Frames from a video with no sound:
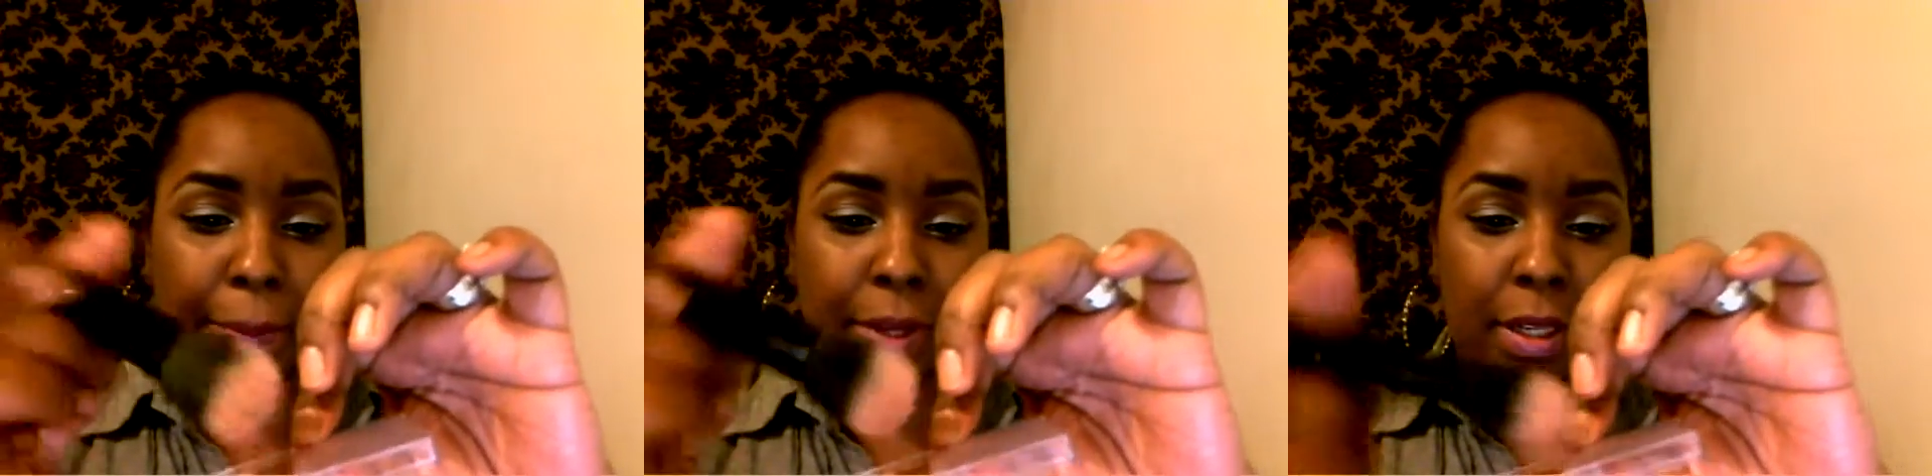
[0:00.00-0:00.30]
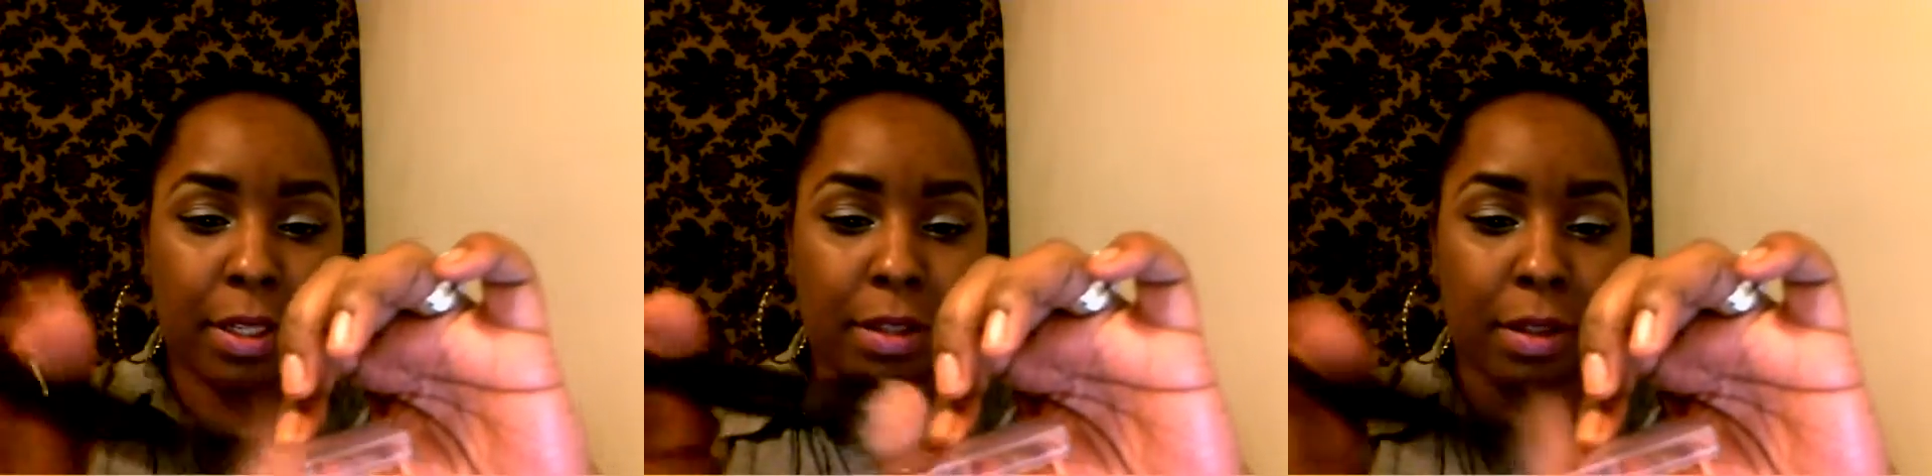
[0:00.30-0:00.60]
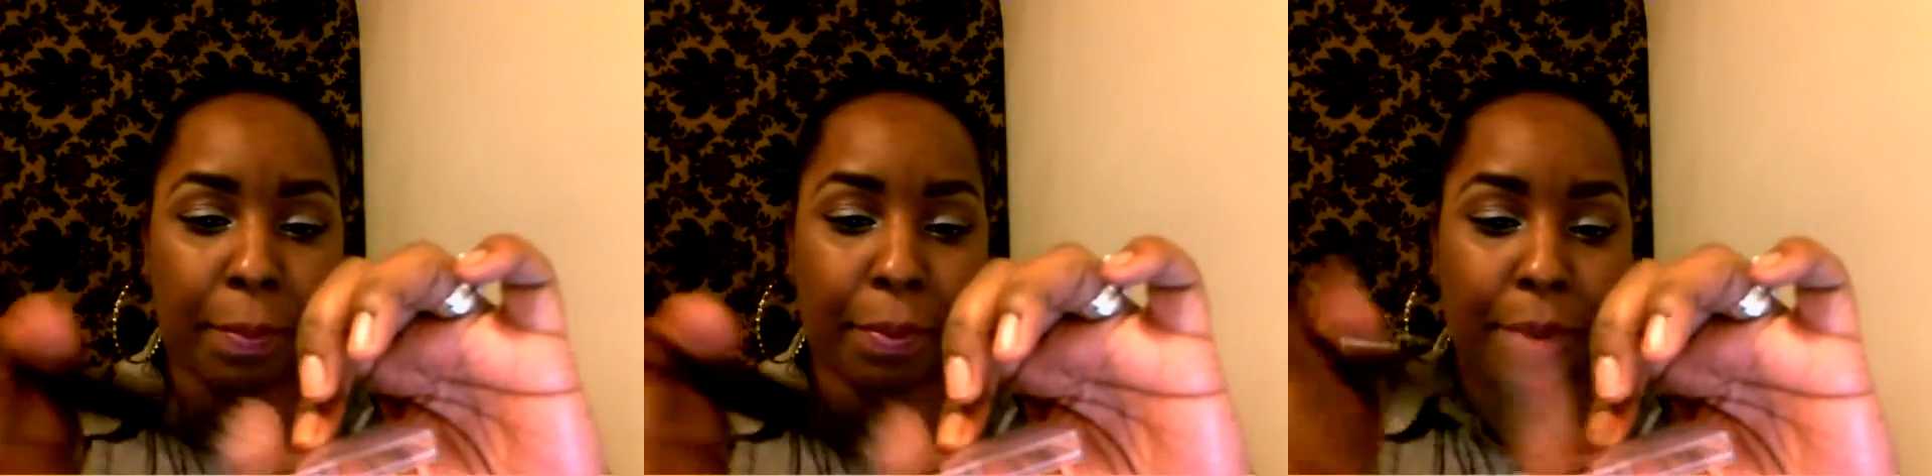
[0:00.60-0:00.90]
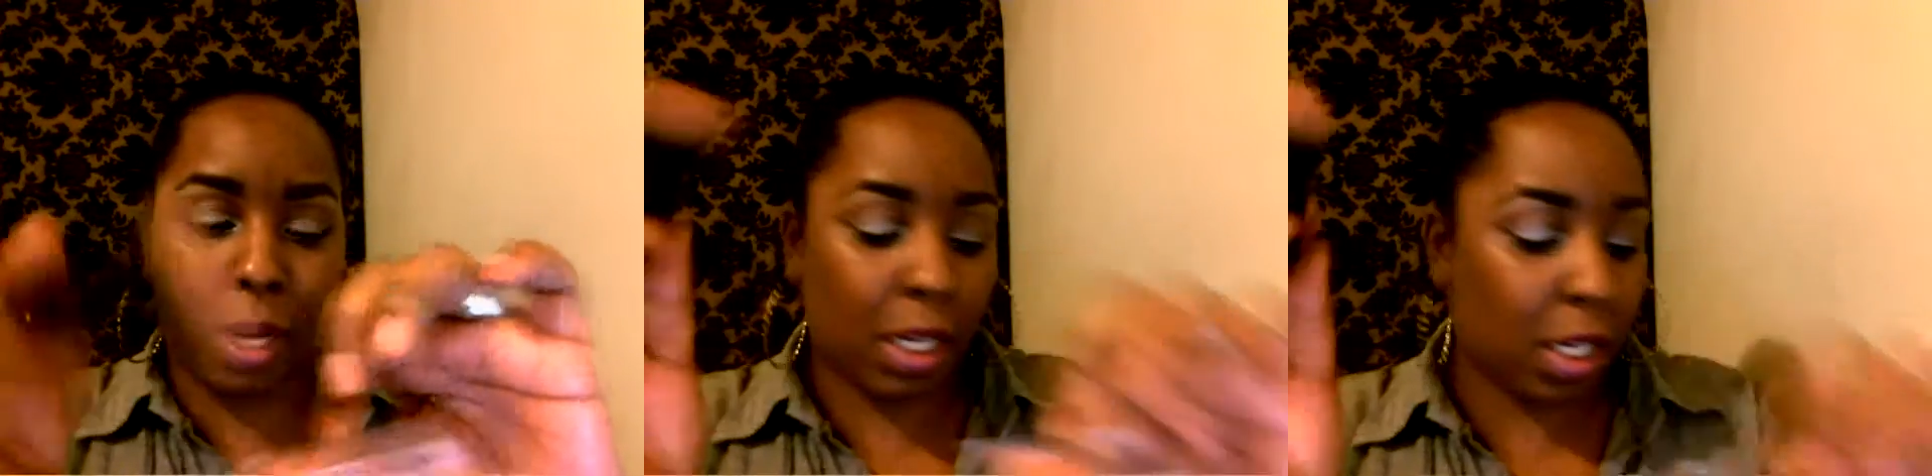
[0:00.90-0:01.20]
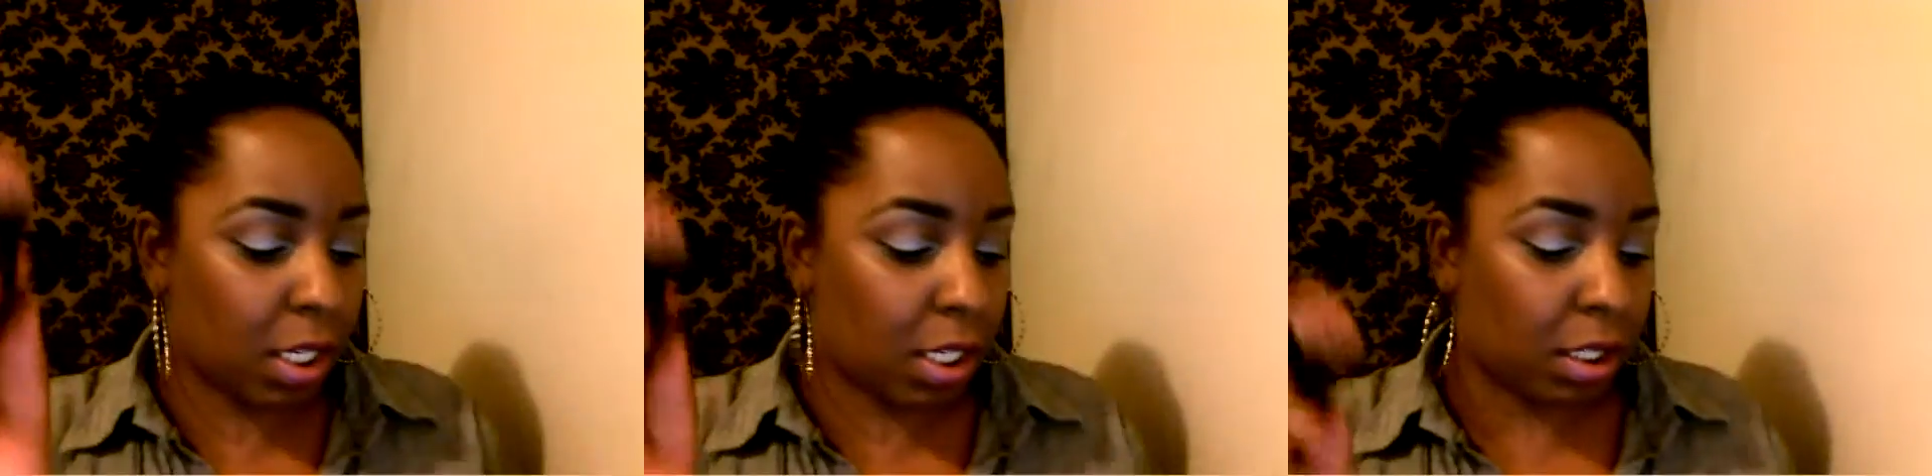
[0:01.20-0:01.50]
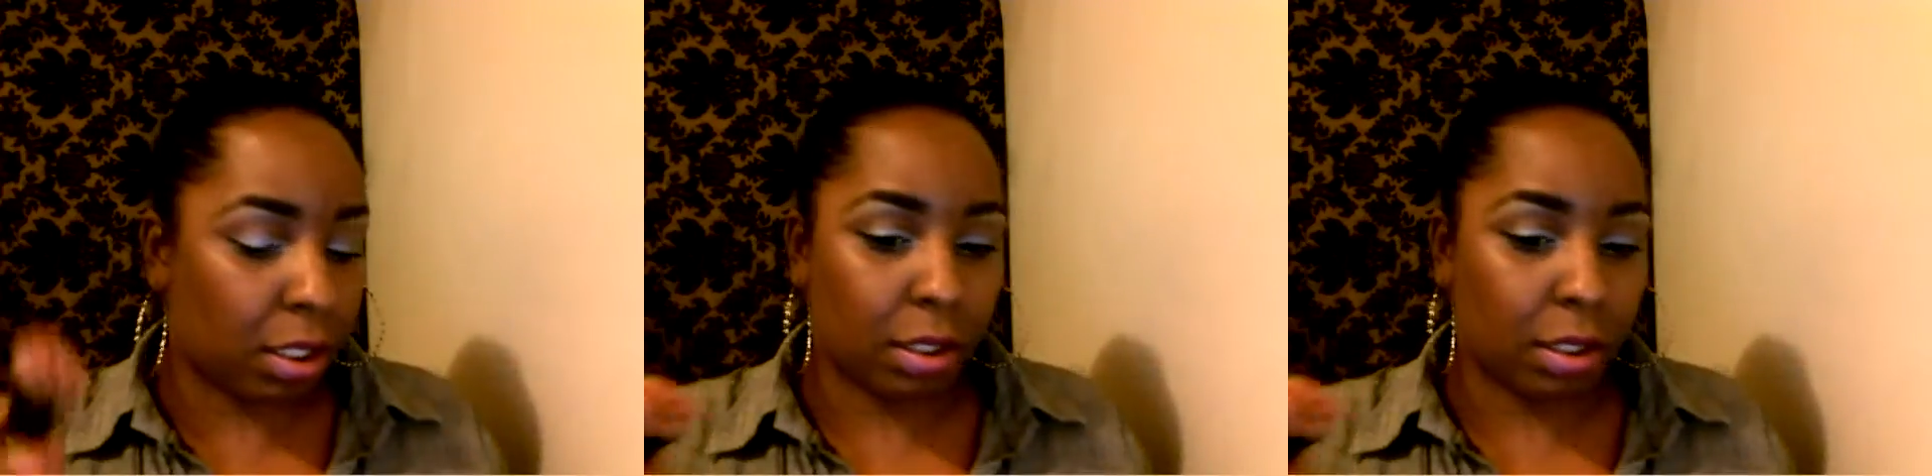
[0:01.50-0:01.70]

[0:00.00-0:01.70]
it in the product.